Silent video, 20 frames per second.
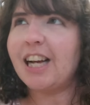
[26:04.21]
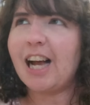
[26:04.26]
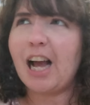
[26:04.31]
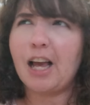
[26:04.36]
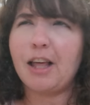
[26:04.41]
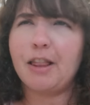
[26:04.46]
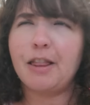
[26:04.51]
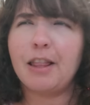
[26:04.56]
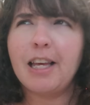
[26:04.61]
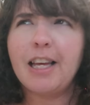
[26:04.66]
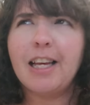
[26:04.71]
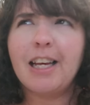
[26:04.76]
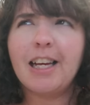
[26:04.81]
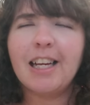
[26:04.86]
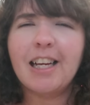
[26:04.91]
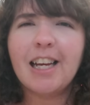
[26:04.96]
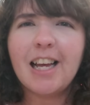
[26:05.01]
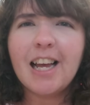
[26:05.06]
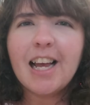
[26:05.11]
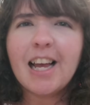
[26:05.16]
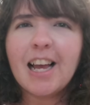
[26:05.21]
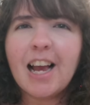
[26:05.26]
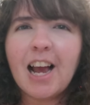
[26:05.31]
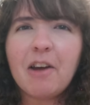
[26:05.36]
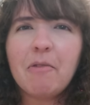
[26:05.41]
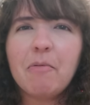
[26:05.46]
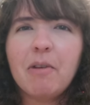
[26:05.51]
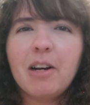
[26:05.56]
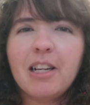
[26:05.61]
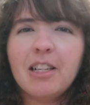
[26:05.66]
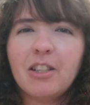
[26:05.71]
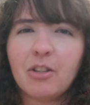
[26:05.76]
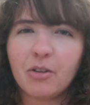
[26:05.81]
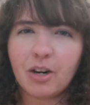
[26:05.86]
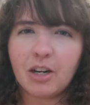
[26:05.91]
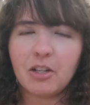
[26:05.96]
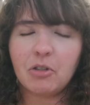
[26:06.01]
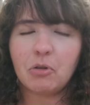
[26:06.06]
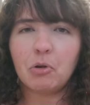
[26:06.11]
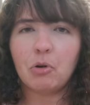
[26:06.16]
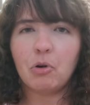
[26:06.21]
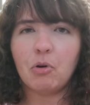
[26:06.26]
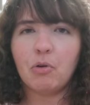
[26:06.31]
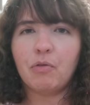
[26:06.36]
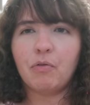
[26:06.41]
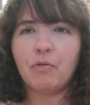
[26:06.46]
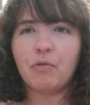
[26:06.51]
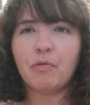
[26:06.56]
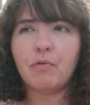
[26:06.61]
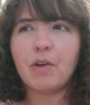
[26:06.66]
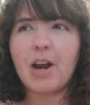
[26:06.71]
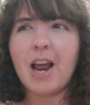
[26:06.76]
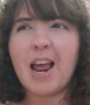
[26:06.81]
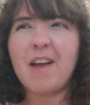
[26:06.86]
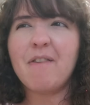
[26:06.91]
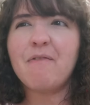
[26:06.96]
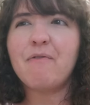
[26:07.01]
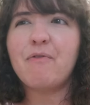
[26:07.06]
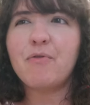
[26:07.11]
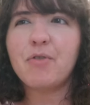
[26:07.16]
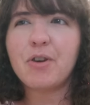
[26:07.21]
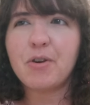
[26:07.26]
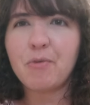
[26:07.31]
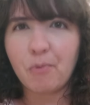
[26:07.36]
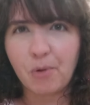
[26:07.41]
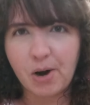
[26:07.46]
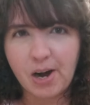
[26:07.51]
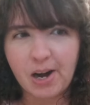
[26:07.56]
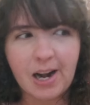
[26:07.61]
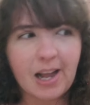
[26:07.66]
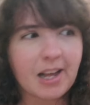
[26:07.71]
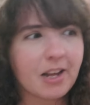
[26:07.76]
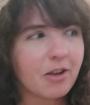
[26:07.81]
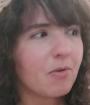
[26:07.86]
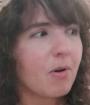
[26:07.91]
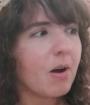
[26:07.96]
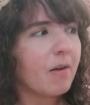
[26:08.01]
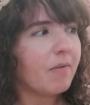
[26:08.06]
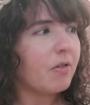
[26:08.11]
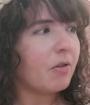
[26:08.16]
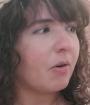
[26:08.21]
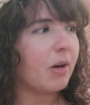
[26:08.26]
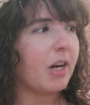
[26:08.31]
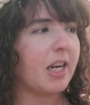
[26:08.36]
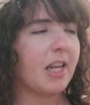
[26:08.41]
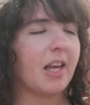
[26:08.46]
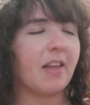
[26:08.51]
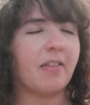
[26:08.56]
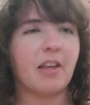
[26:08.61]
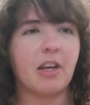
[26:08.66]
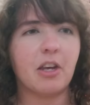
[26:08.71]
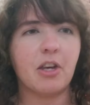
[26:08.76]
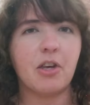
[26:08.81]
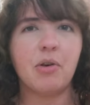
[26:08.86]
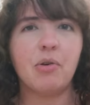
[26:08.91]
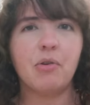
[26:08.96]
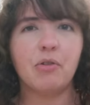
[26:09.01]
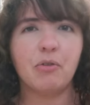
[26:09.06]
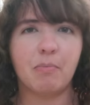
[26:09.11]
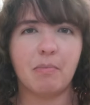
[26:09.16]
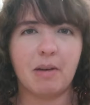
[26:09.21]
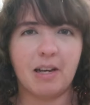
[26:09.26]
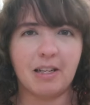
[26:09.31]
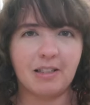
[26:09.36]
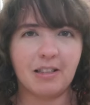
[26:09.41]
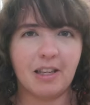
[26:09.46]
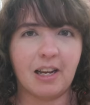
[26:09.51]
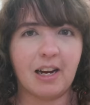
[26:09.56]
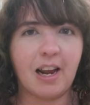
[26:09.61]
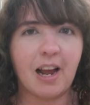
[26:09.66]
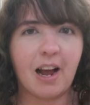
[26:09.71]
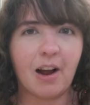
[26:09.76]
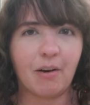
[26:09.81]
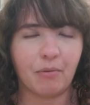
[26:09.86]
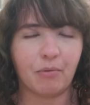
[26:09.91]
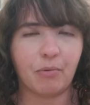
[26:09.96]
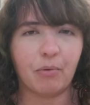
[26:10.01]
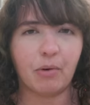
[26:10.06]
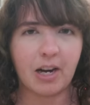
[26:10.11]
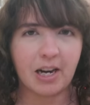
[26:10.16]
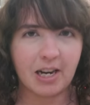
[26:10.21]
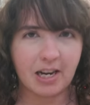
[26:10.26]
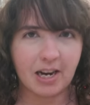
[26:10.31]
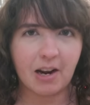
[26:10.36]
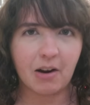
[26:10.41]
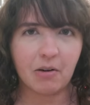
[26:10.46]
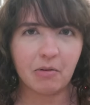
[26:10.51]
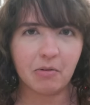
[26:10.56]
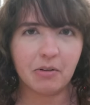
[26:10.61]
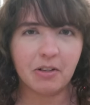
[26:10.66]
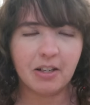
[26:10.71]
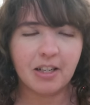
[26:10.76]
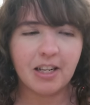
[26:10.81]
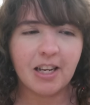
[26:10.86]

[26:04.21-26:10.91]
I think I really try to look everywhere. Like, you have no idea the huge mess that I have right now.